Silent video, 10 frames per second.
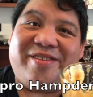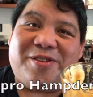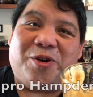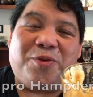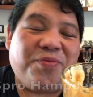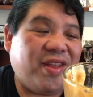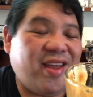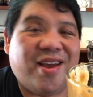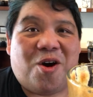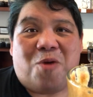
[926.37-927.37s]
So
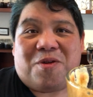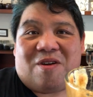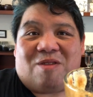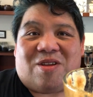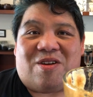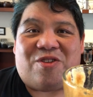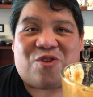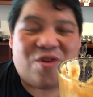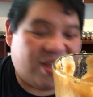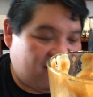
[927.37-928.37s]
hope you're out there
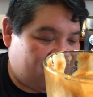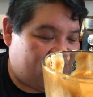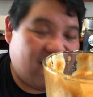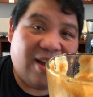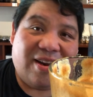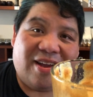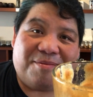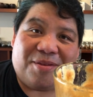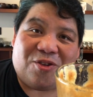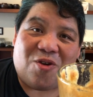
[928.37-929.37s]
enjoying it and
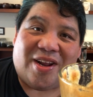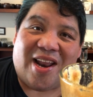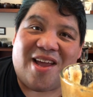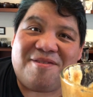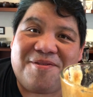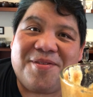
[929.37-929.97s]
enjoying life.